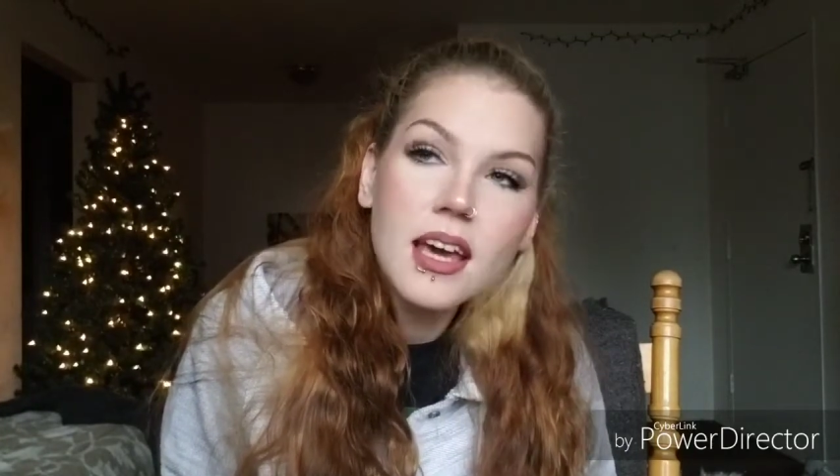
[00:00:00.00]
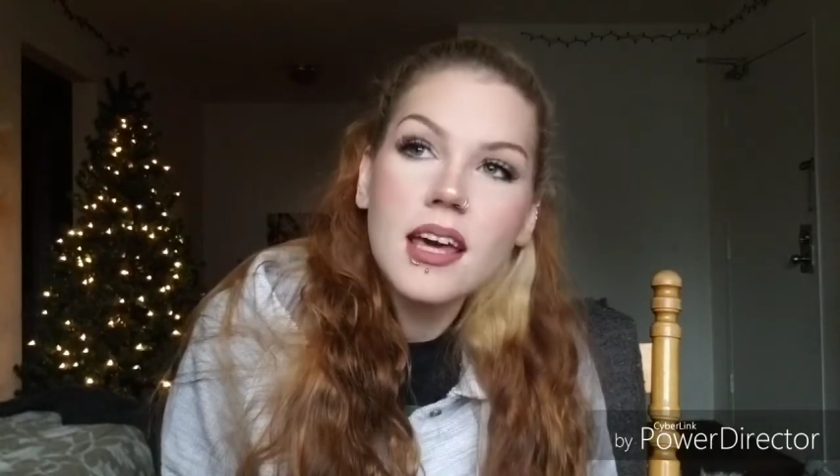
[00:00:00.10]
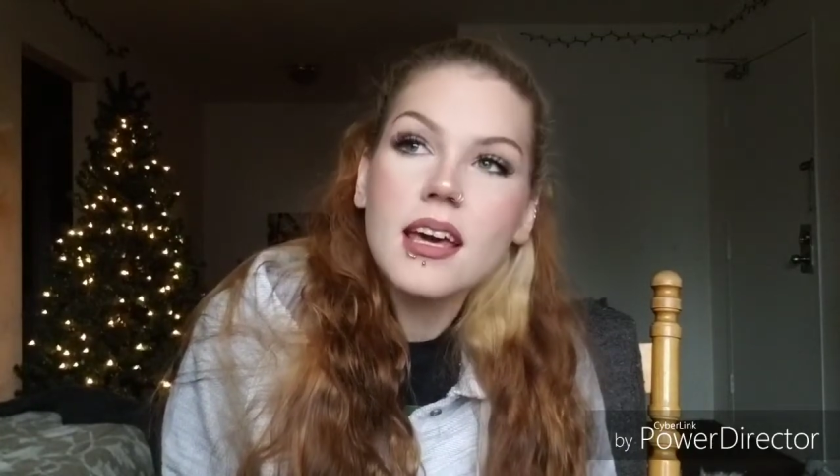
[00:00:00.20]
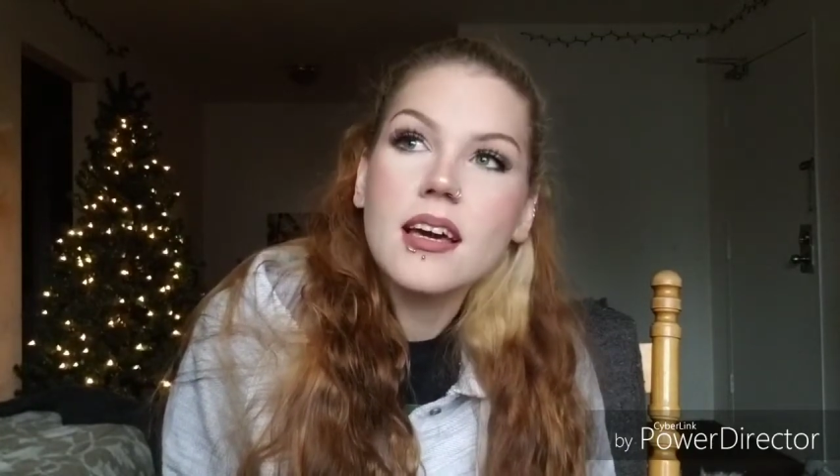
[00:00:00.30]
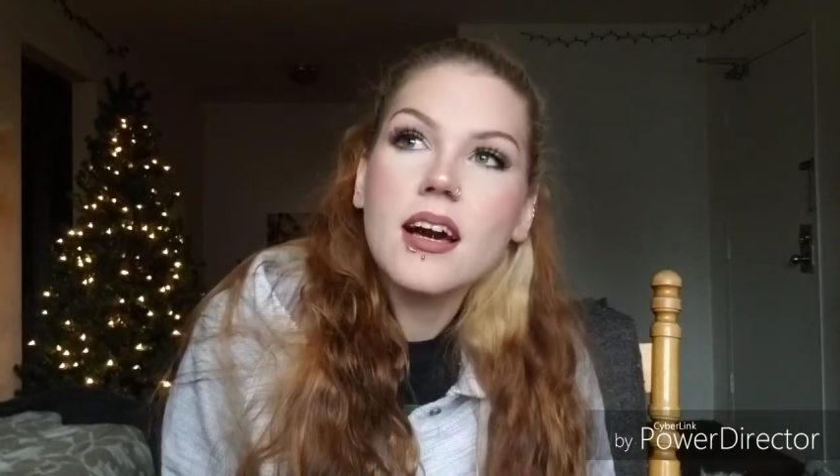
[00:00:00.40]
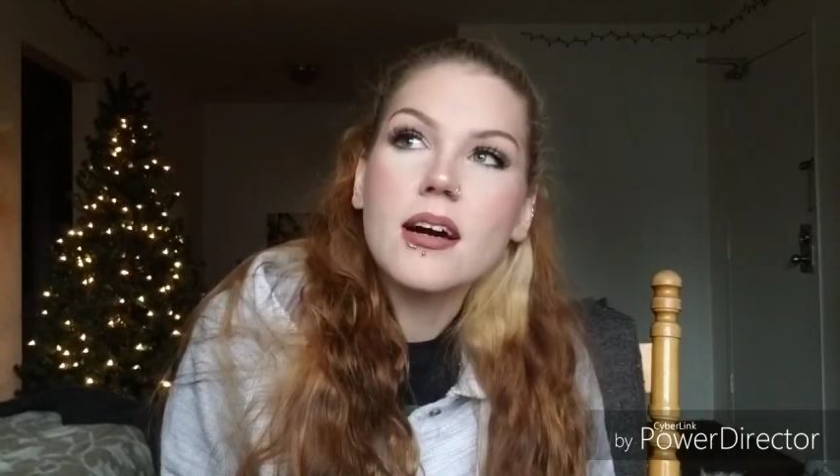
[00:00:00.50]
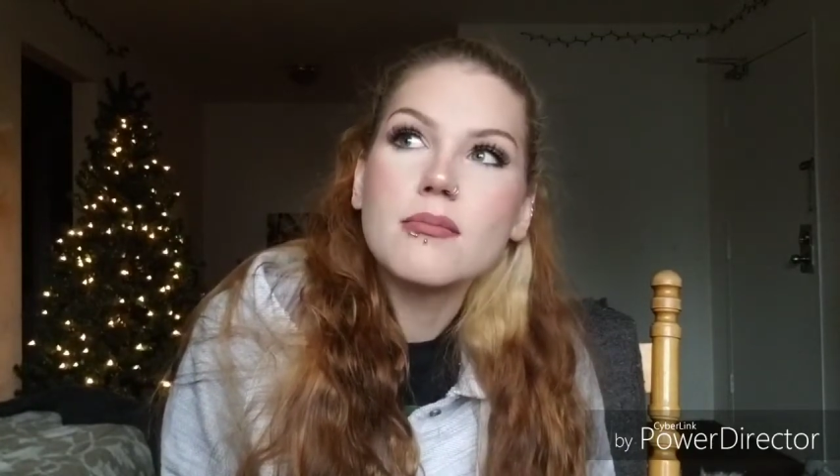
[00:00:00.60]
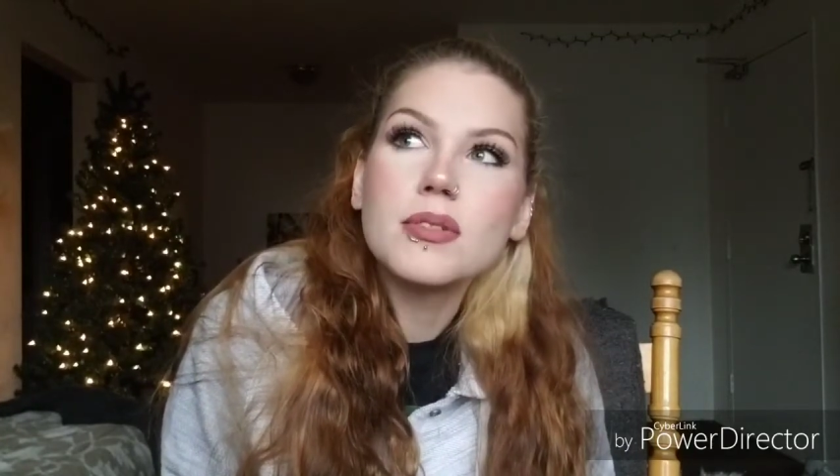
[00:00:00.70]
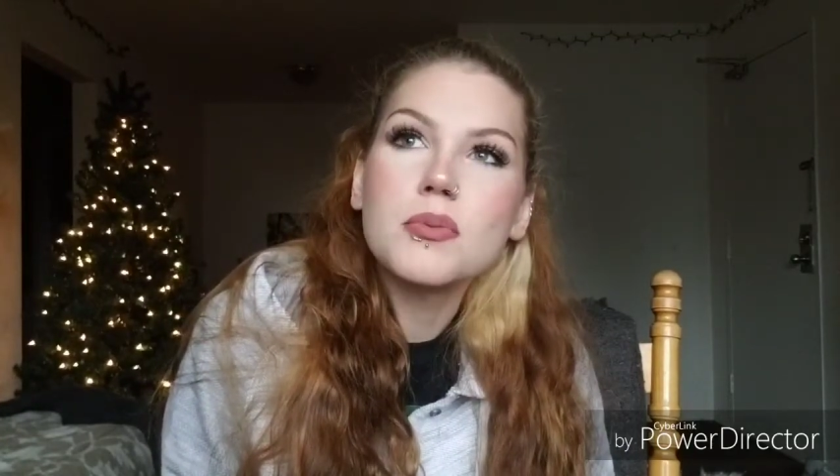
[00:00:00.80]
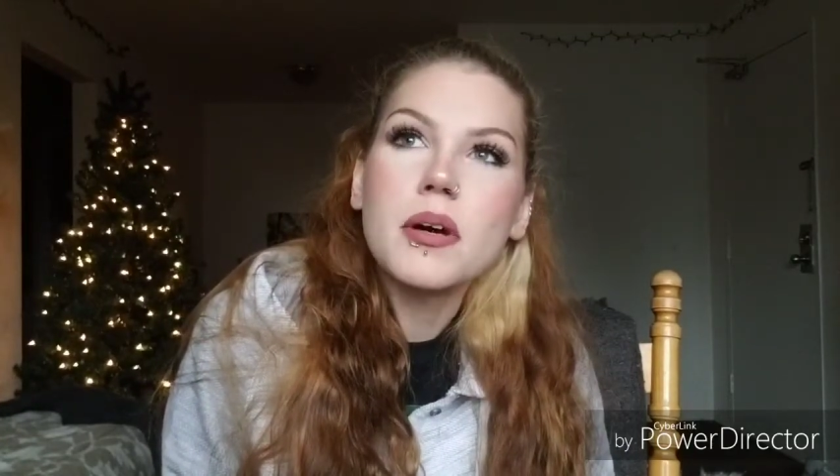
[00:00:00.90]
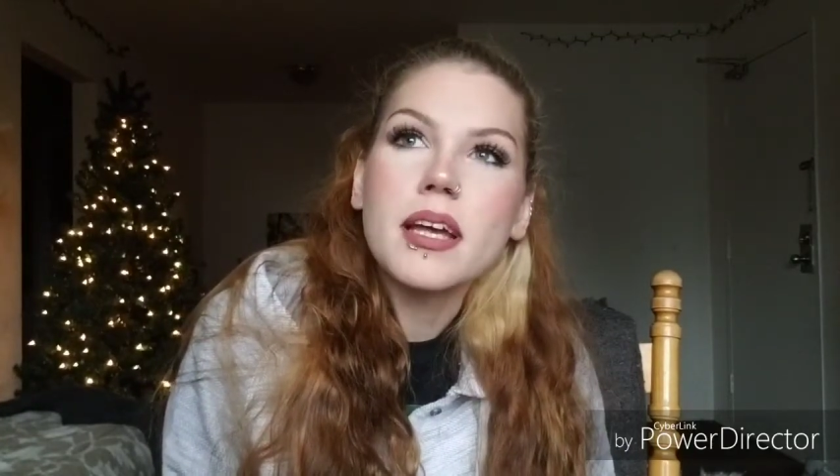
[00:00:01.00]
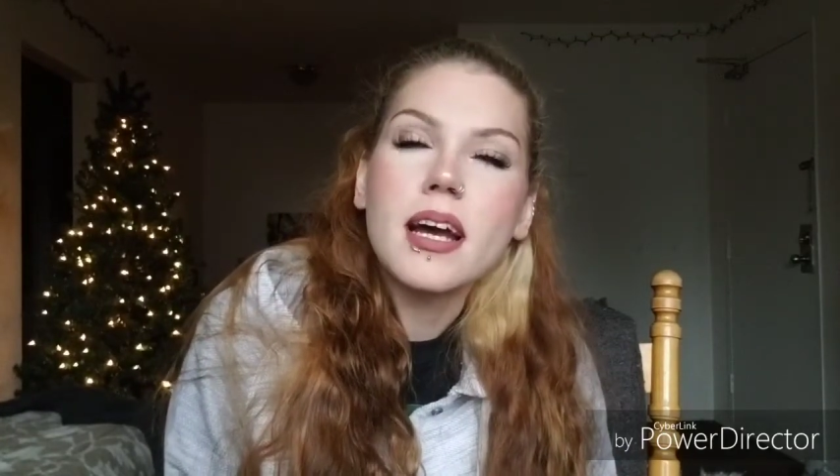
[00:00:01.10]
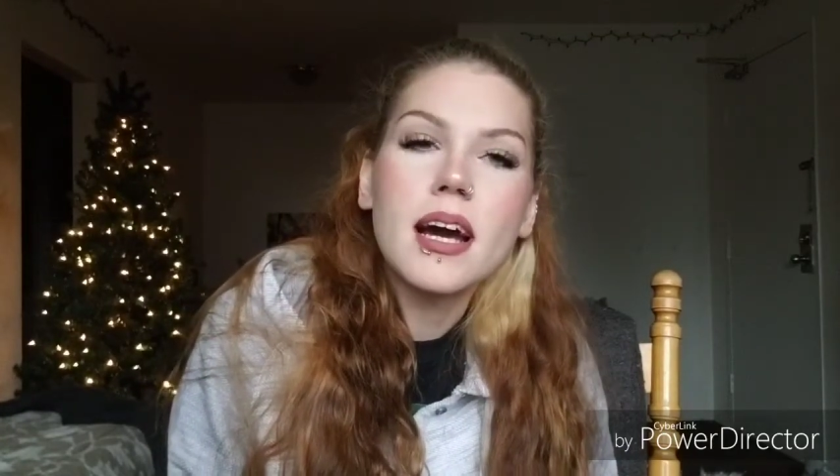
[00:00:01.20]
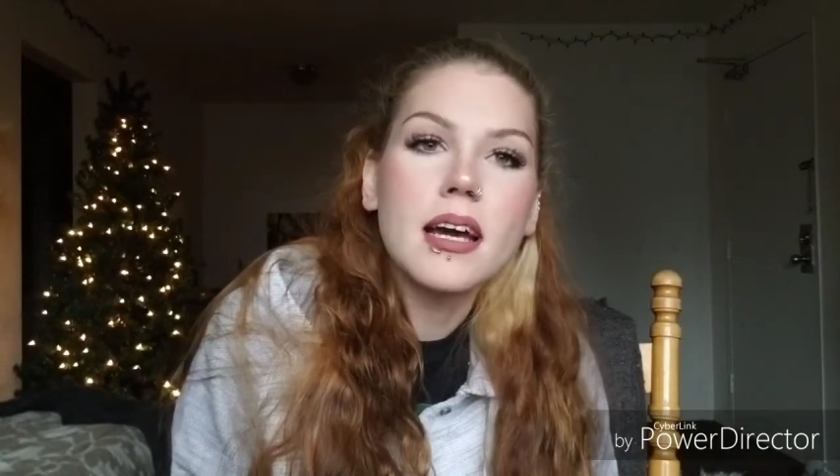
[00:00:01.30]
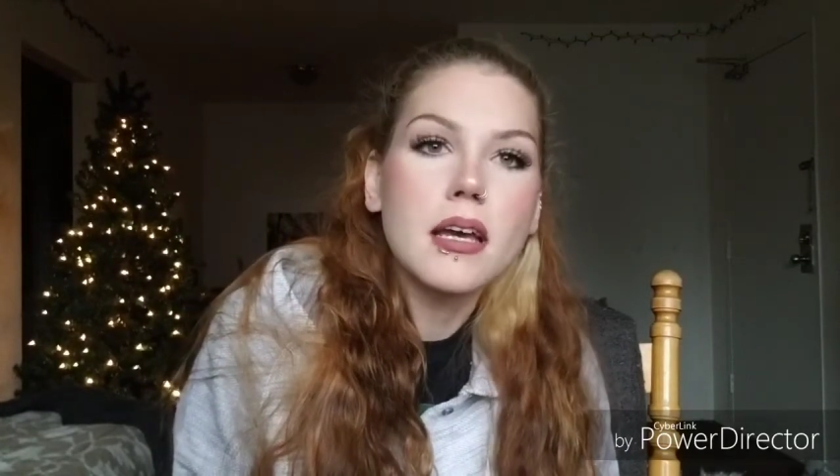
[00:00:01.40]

It comes when I